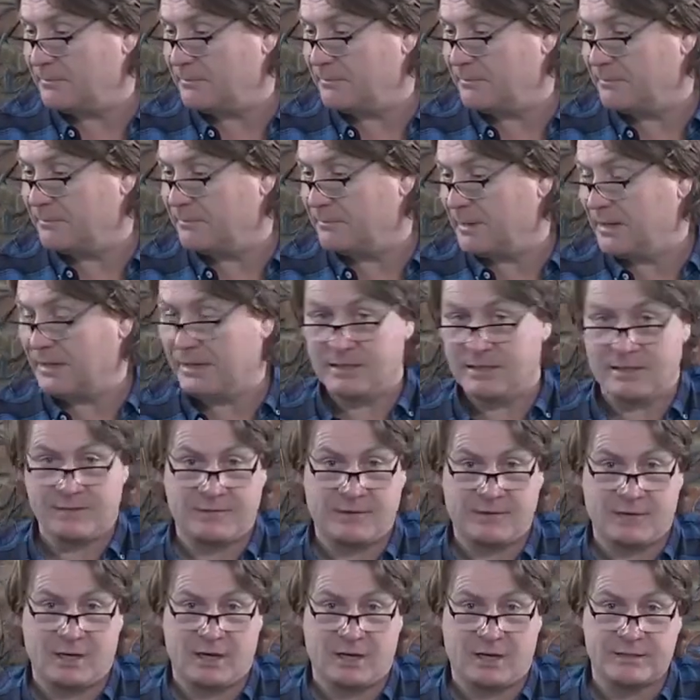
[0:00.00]
Many
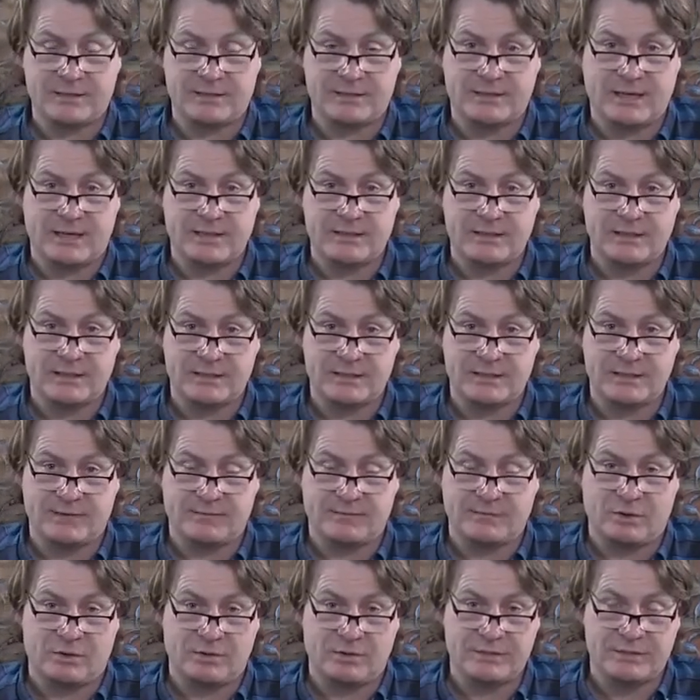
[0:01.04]
different garden centres have
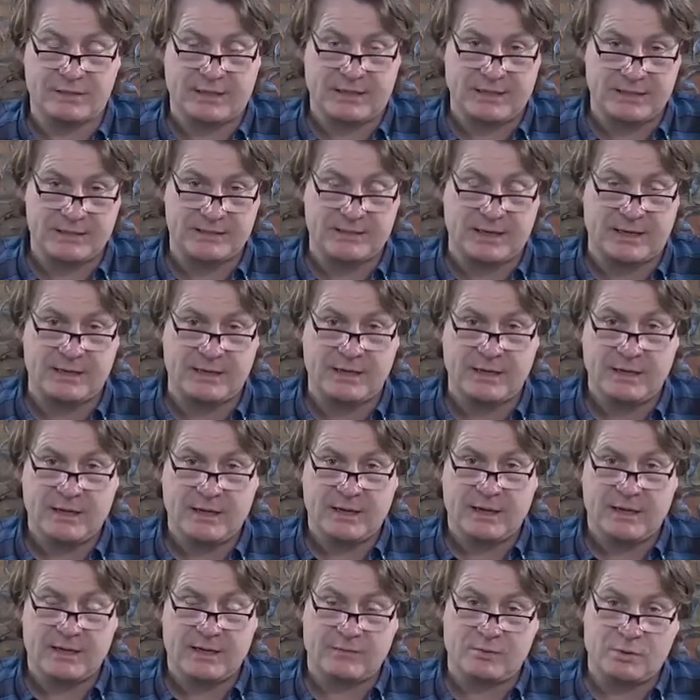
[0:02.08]
got seeds in.
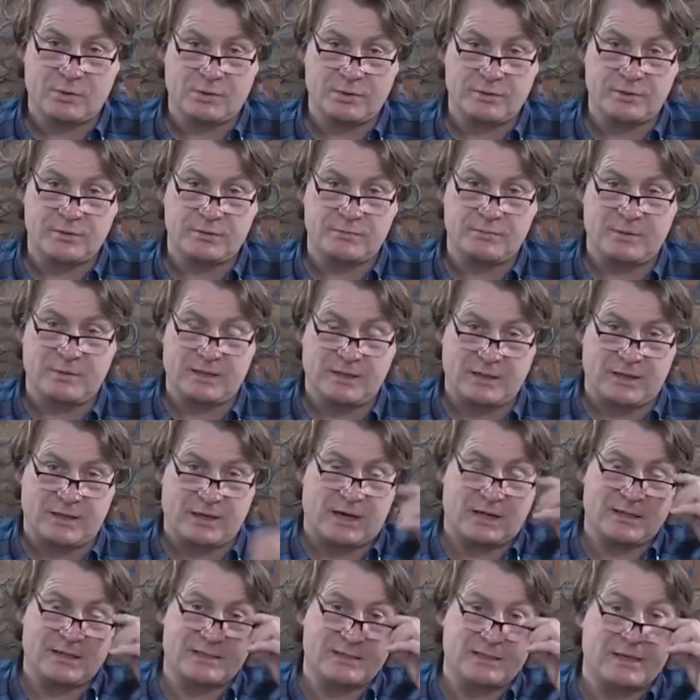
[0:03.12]
And of course, within the
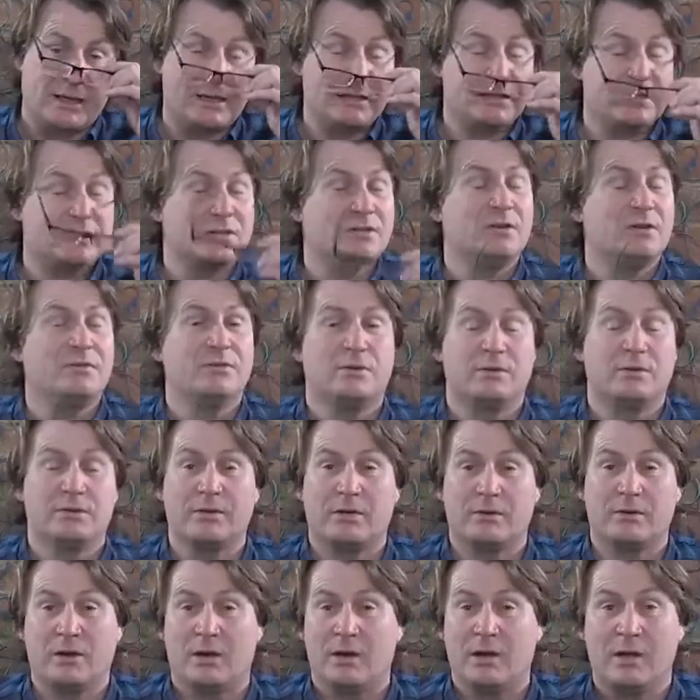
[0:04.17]
garden centres, you've also
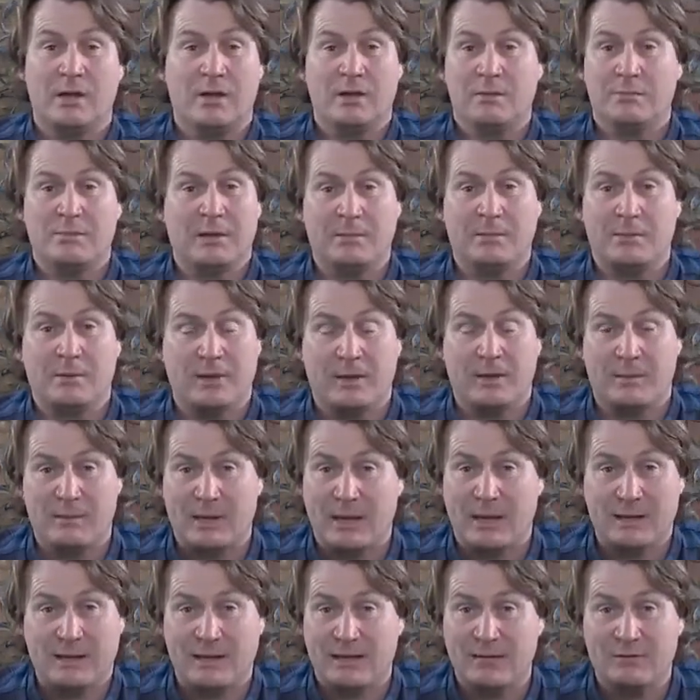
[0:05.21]
got people that will be
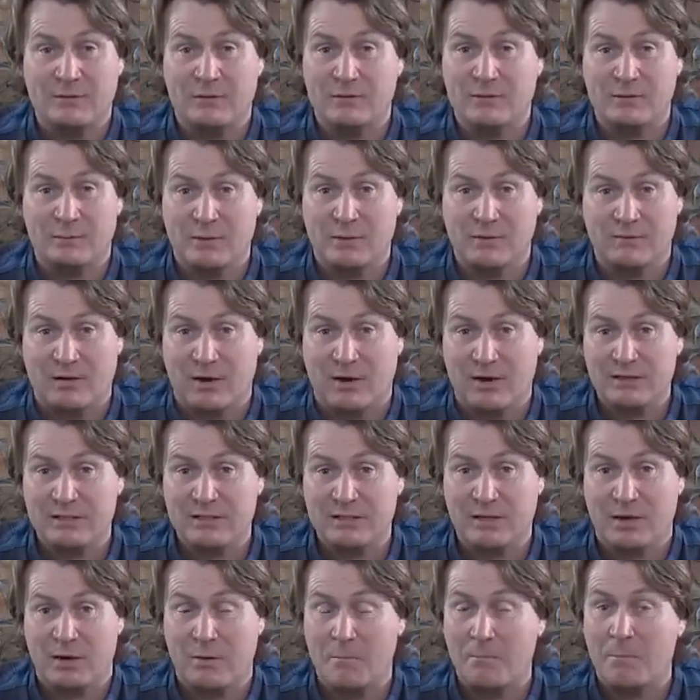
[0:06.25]
able to give you some advice
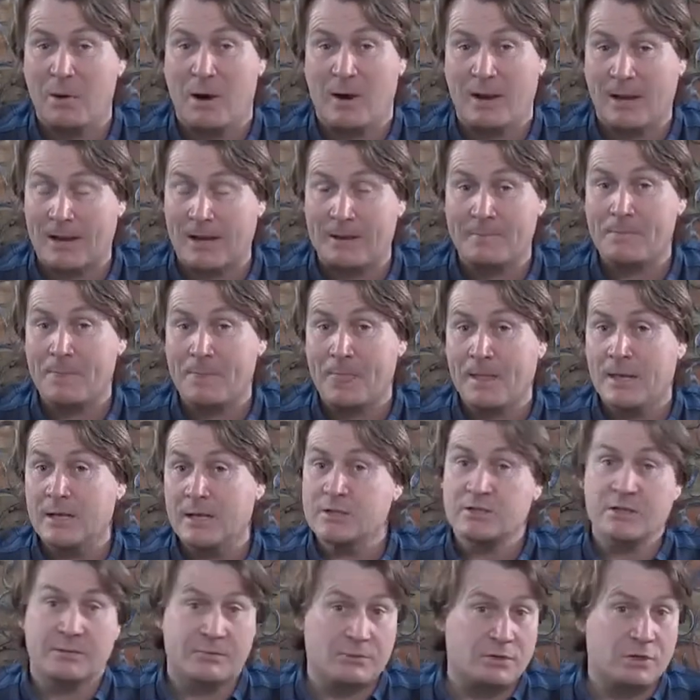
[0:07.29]
on buying.
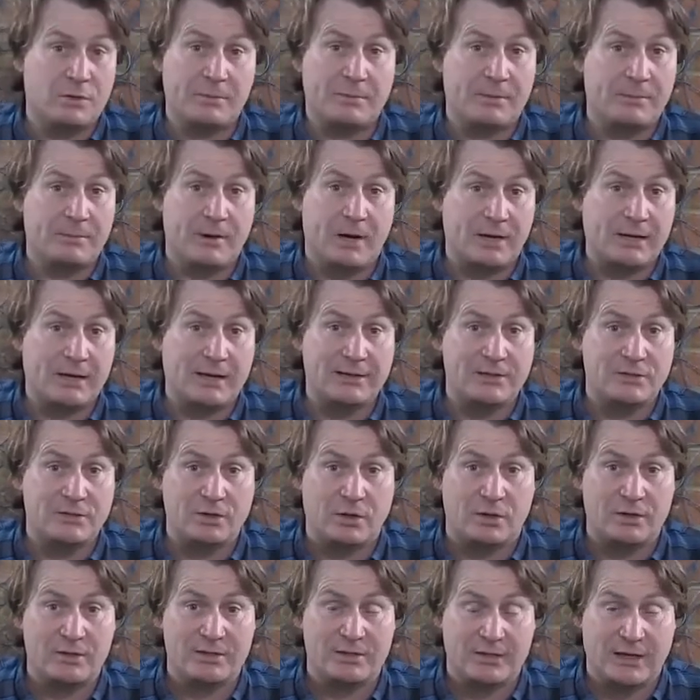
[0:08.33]
Some supermarkets
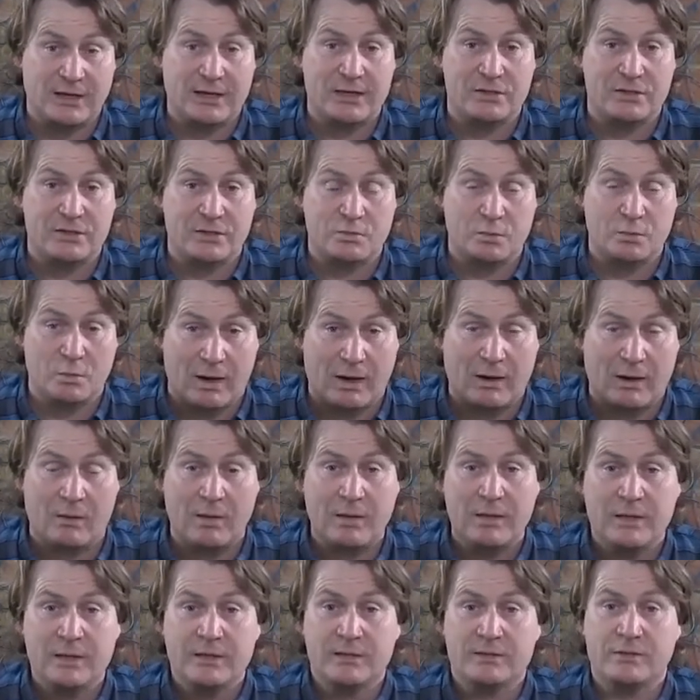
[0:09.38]
stock seeds as well.
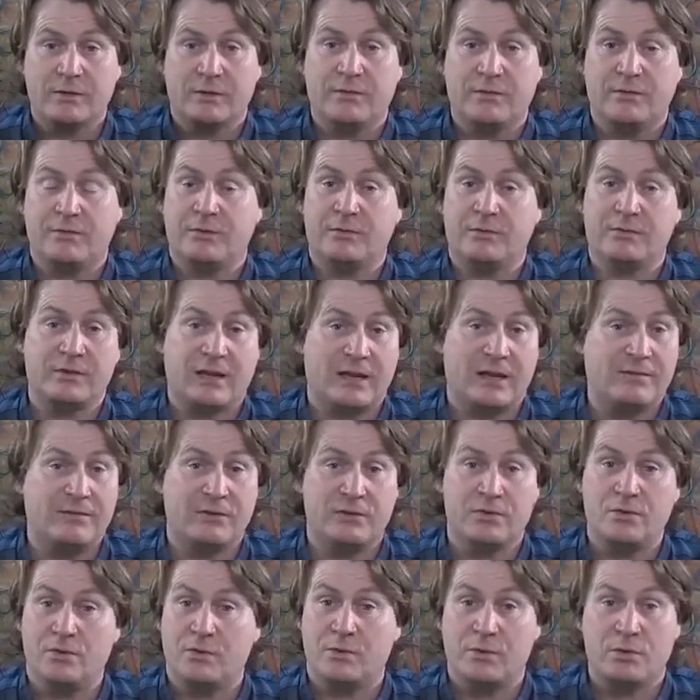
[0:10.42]
So if you feel safer
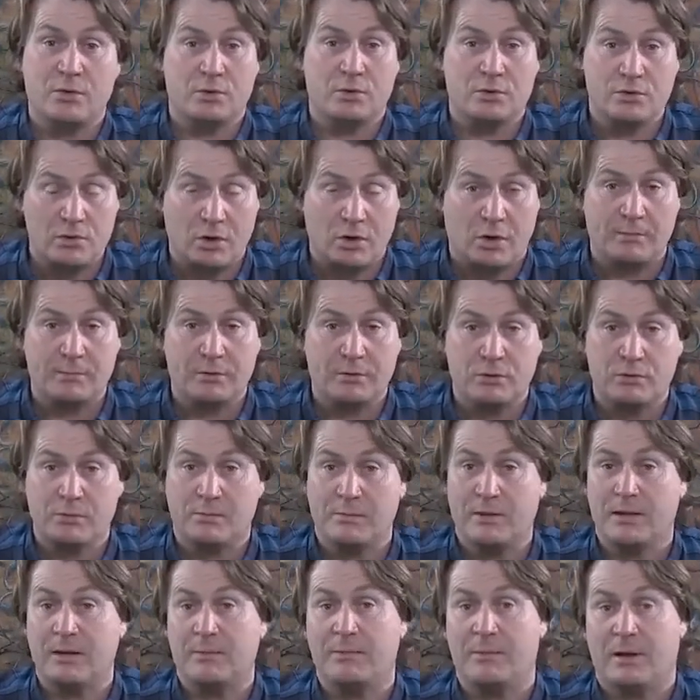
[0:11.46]
during your shop, you should
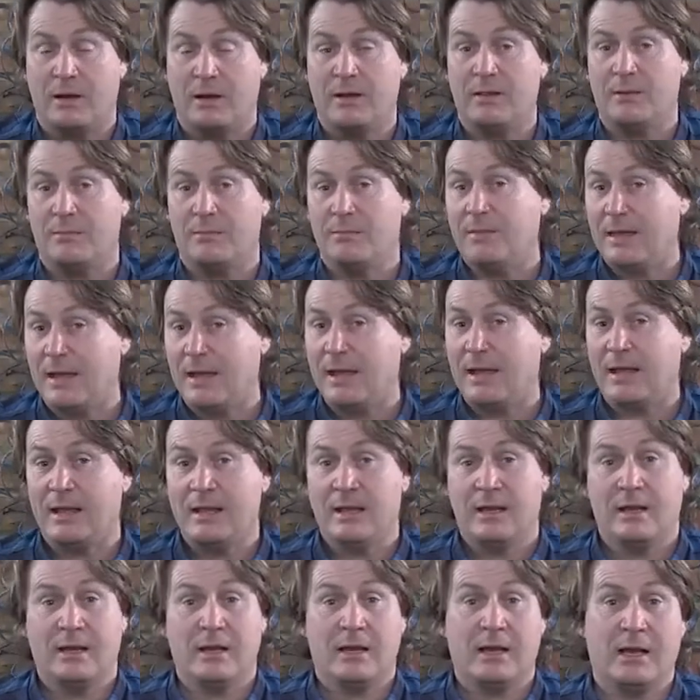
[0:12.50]
be able to buy them there,
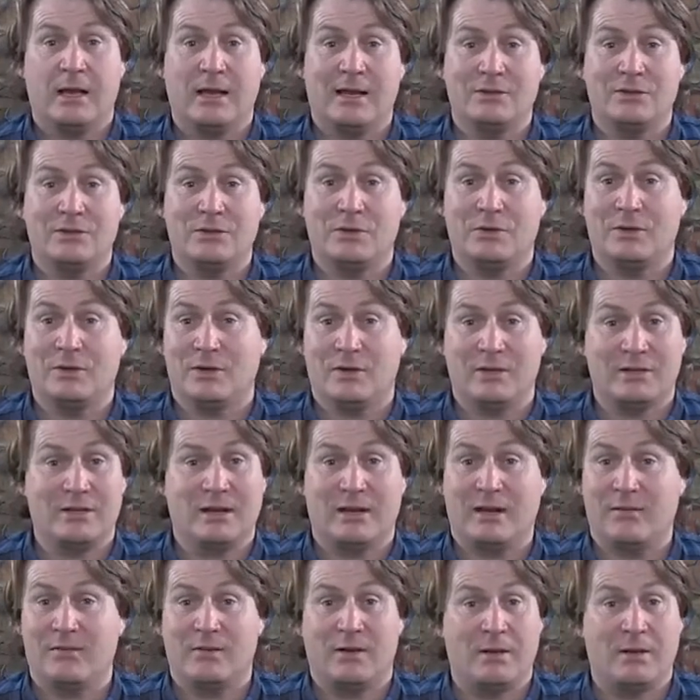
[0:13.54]
and you can
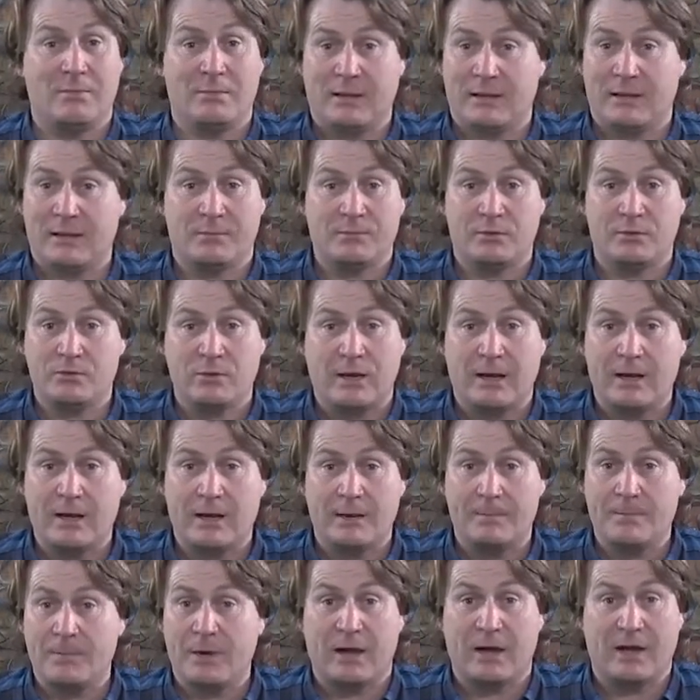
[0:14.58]
identify and pick them straight
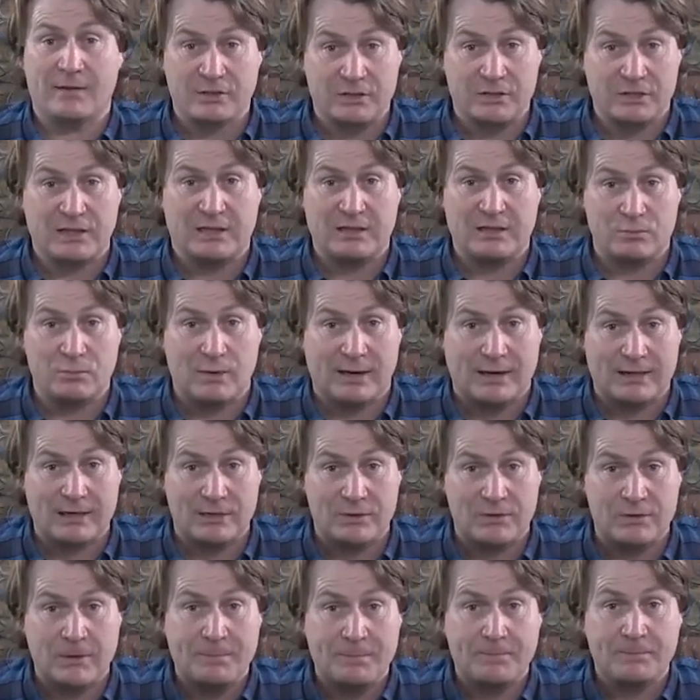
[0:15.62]
up. I have a seed
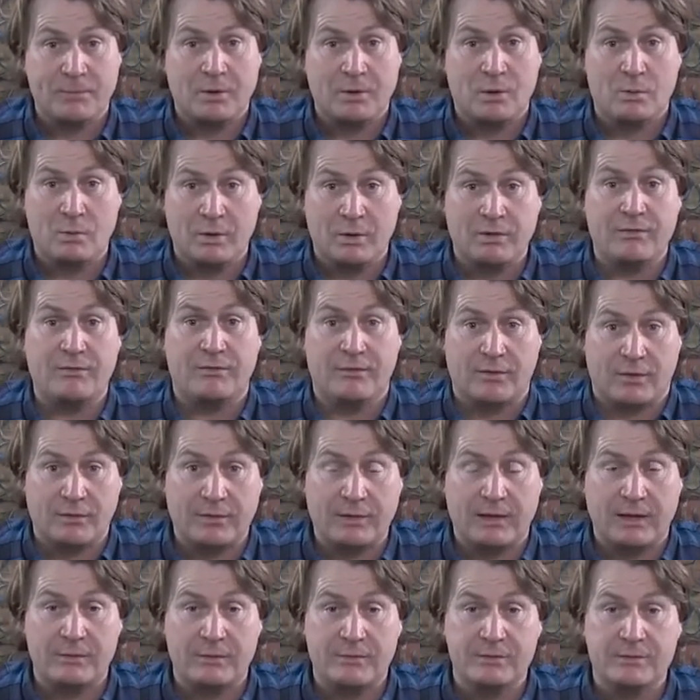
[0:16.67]
range with
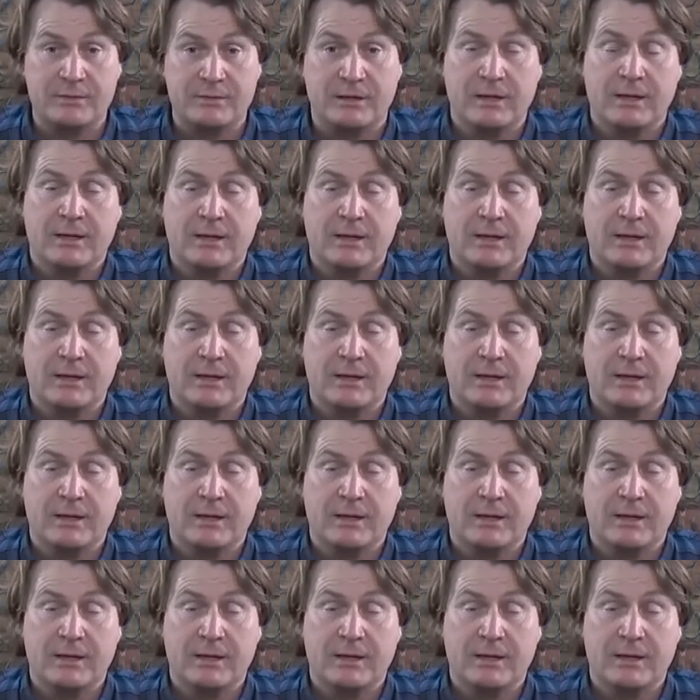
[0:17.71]
Fothergills,